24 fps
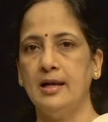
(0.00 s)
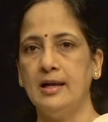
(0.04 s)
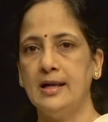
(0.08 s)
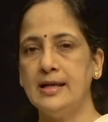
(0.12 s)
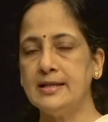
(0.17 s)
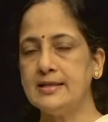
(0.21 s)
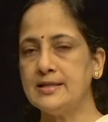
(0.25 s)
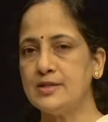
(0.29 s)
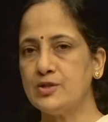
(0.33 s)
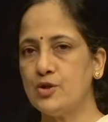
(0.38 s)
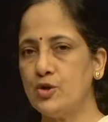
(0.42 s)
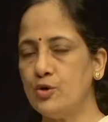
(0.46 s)

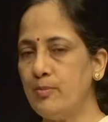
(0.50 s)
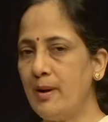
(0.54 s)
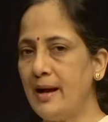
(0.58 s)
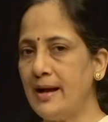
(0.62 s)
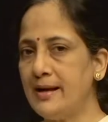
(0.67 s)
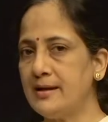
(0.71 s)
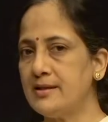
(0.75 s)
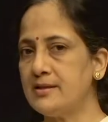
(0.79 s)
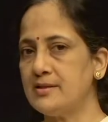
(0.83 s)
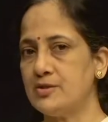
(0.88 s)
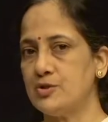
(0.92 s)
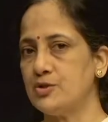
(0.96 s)
Let's go
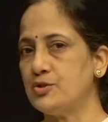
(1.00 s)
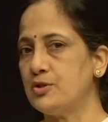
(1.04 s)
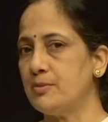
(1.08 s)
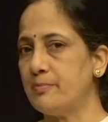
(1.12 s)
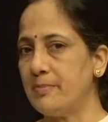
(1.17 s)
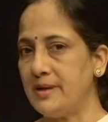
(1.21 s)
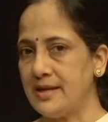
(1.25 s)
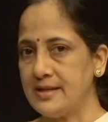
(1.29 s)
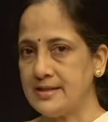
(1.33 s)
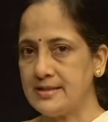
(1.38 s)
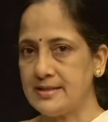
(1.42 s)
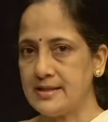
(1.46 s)
back to the
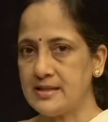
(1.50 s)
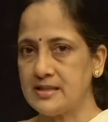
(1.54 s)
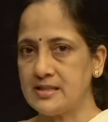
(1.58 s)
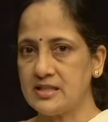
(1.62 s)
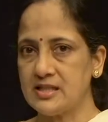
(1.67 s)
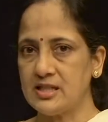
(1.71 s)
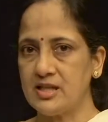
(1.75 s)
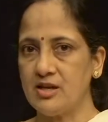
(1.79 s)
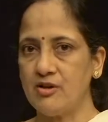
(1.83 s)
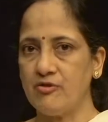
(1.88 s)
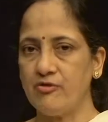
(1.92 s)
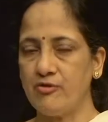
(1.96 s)

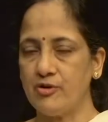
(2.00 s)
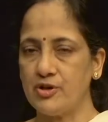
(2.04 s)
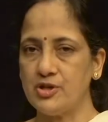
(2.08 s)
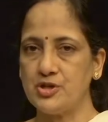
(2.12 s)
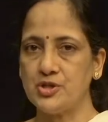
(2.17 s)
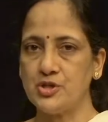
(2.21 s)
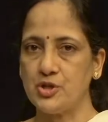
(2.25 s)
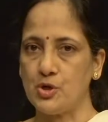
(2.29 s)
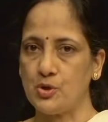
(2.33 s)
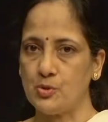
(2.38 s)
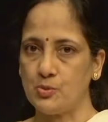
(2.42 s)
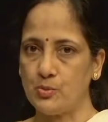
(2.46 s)
basics for a
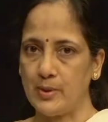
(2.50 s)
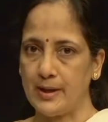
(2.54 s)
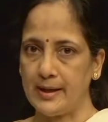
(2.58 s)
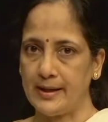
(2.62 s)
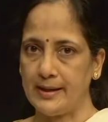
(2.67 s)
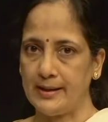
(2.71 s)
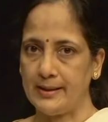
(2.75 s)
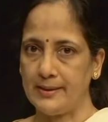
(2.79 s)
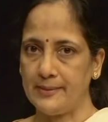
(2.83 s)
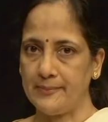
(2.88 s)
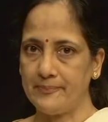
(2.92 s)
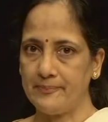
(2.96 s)
short
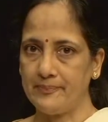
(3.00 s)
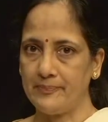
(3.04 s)
while.